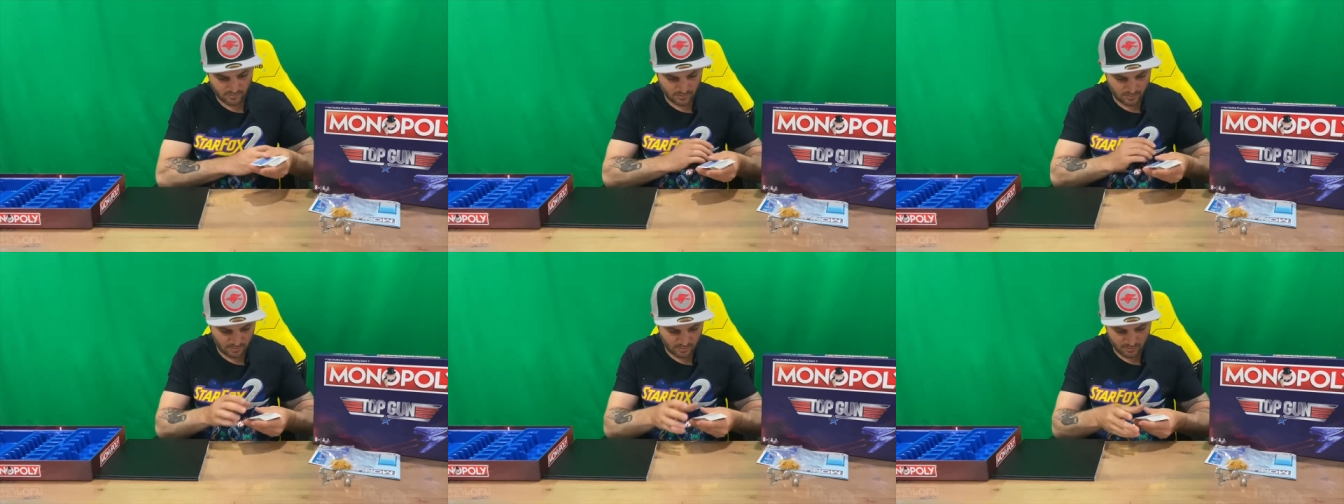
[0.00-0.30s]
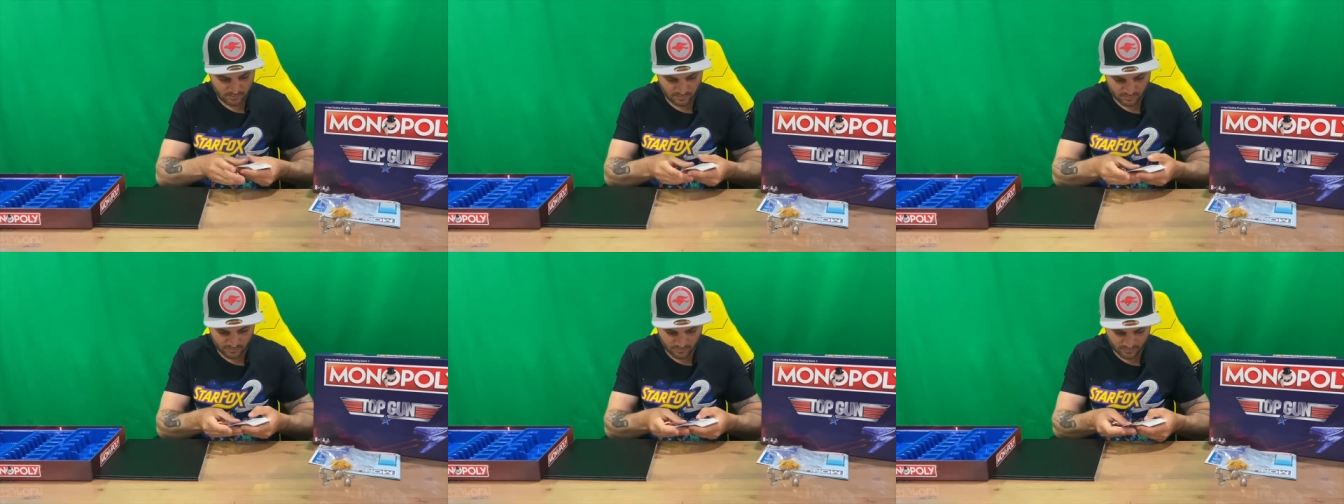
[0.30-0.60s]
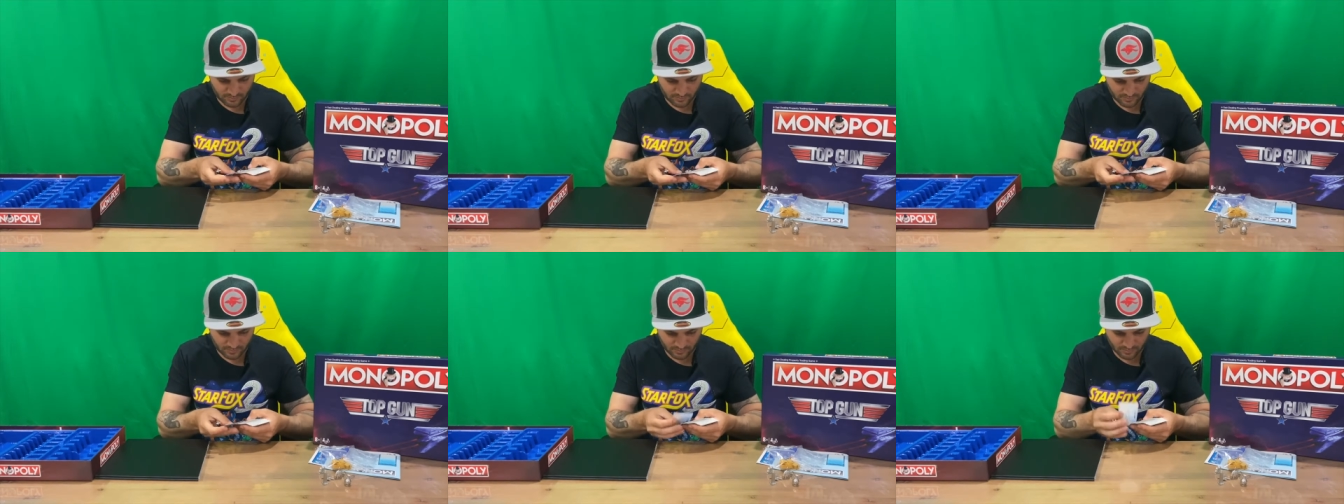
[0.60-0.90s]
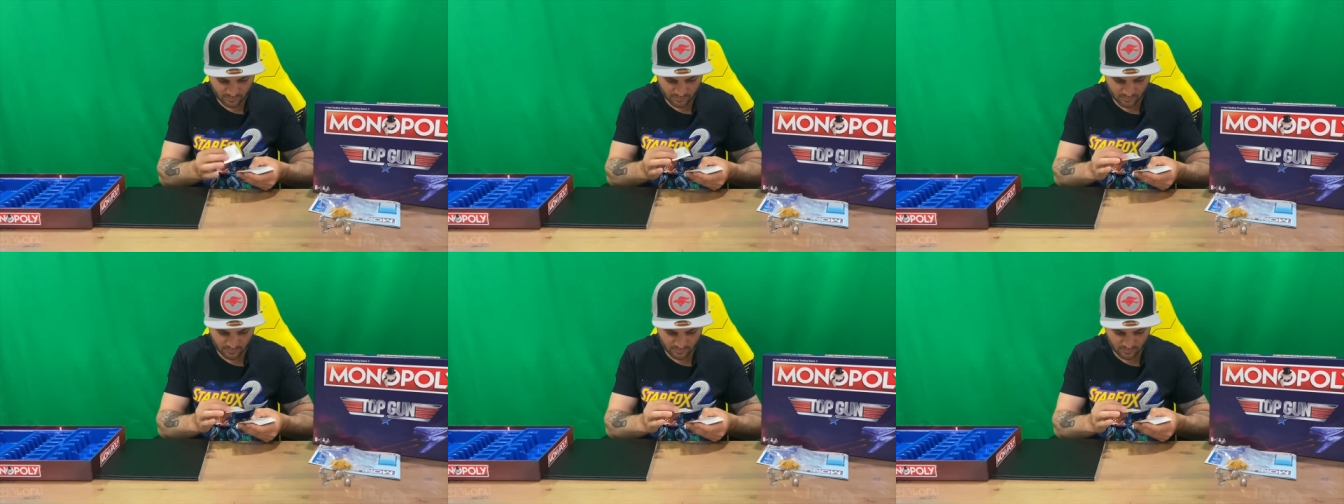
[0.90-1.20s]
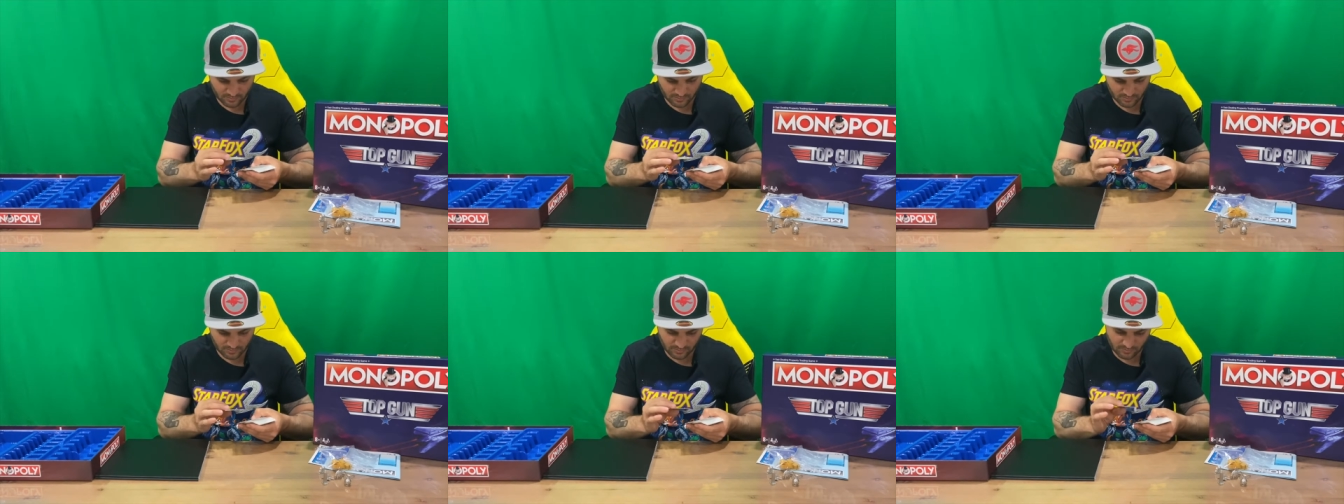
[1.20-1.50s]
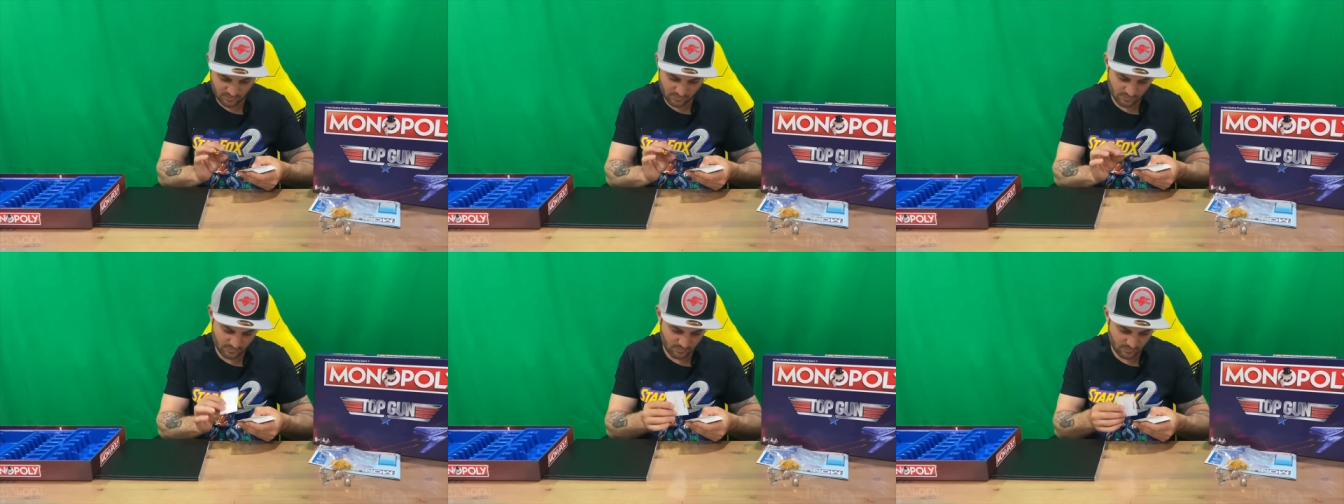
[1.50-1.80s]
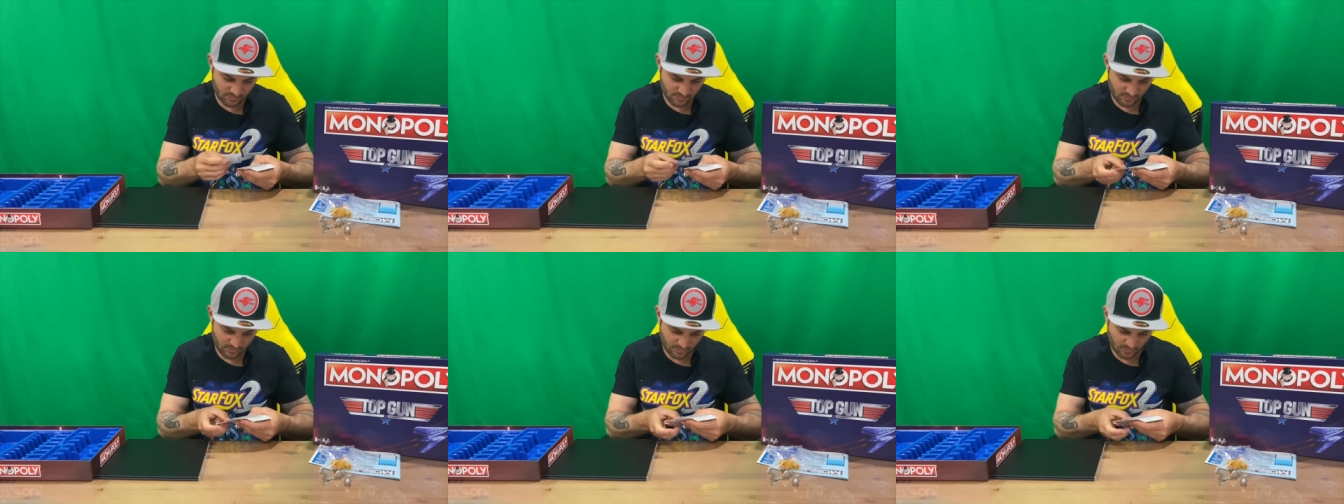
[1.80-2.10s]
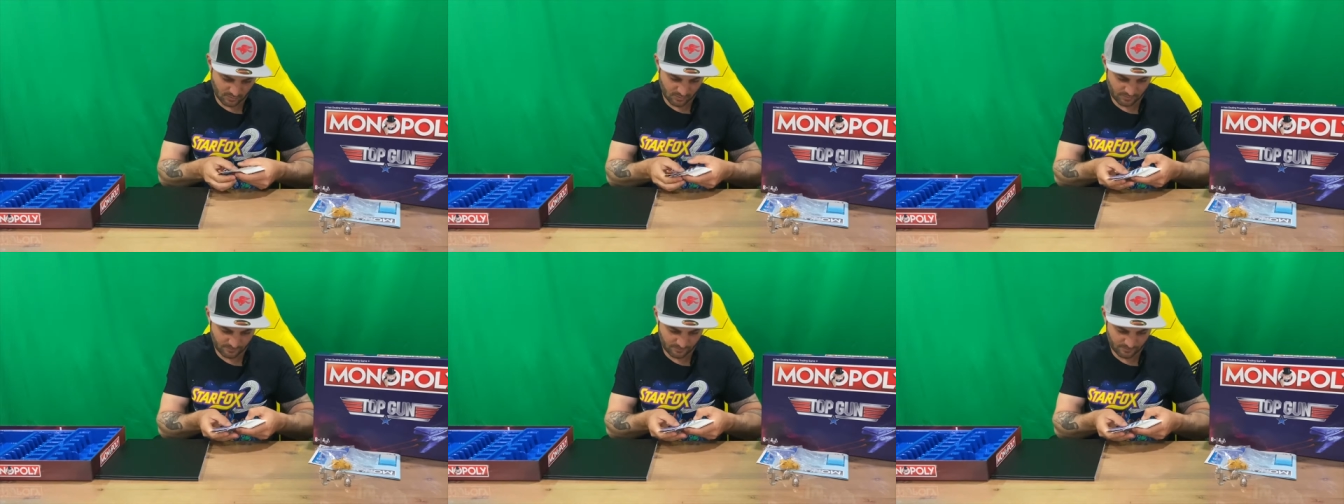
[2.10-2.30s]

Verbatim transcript: So all right,